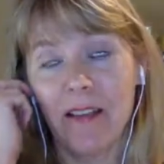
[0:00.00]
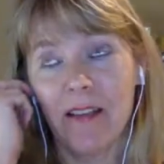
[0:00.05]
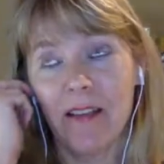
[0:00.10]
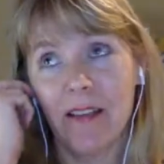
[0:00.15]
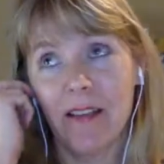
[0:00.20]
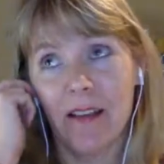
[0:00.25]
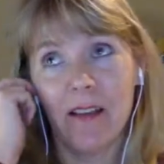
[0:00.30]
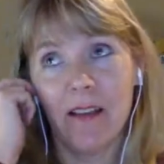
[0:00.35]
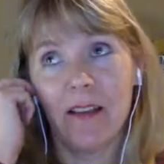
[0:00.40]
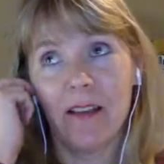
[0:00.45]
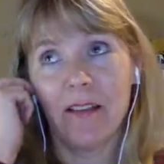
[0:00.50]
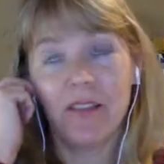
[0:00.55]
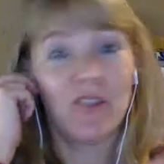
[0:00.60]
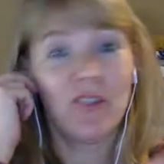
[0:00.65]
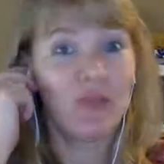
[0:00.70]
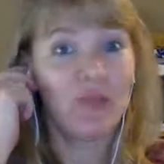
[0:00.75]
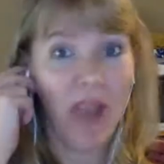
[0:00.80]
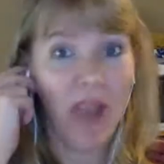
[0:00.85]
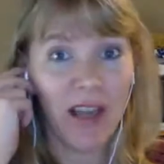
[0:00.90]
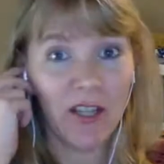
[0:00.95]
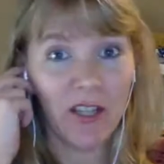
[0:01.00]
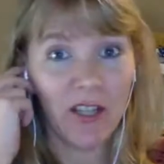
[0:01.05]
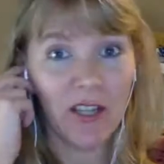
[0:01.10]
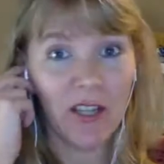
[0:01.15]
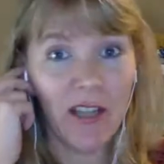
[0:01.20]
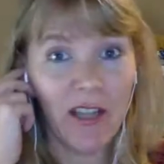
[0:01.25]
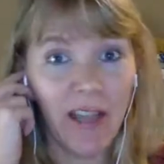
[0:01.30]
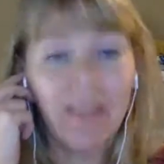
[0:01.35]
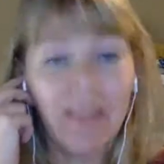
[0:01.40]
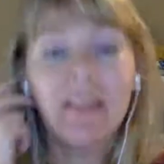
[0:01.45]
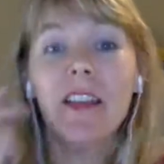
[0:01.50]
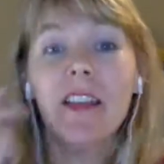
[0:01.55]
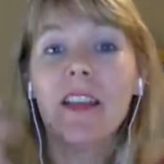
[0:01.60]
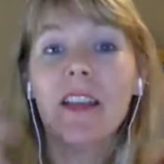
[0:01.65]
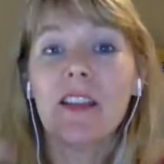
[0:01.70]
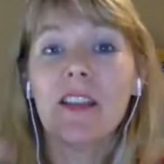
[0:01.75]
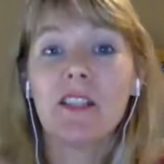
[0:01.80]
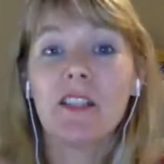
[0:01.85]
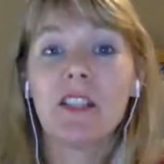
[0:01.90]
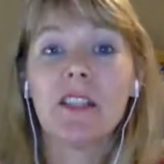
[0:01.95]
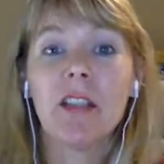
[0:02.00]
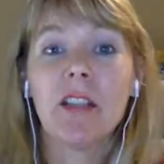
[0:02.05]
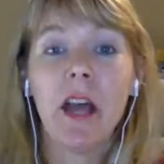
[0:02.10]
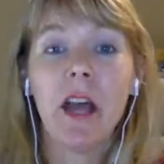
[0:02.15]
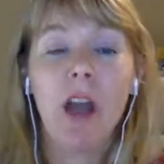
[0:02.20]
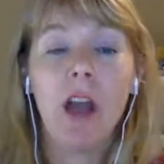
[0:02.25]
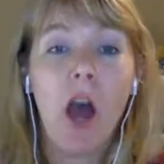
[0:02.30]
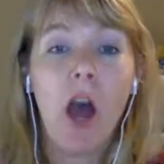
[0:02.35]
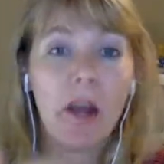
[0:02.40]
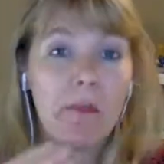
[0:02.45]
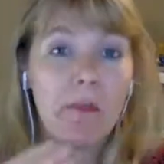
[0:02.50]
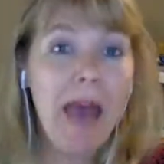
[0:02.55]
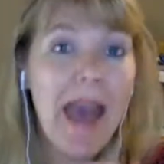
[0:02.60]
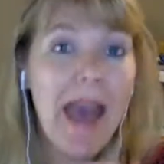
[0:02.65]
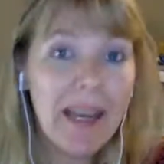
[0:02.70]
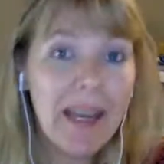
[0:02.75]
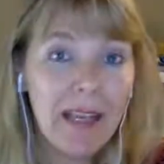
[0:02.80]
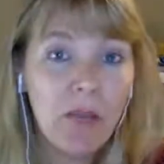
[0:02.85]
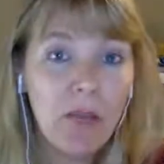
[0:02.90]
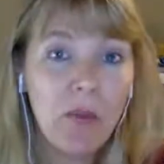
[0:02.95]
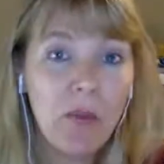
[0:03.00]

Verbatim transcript: uh, strategy yet. She's not automatic